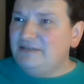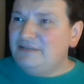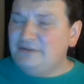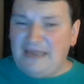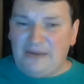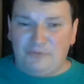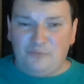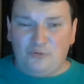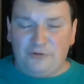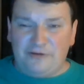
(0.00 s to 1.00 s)
you can't
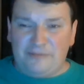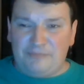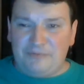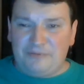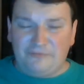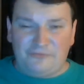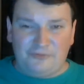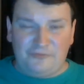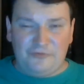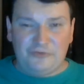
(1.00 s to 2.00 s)
reward a person
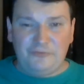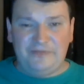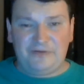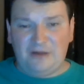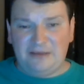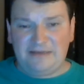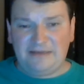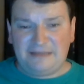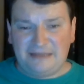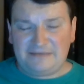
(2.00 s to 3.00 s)
for doing the
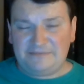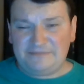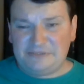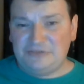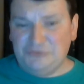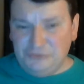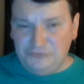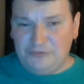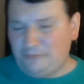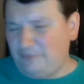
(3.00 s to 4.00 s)
content that is
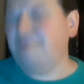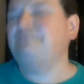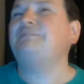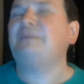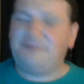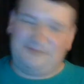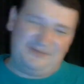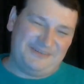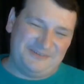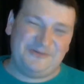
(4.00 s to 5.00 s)
new, or well,
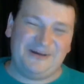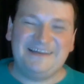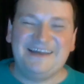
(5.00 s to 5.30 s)
not new,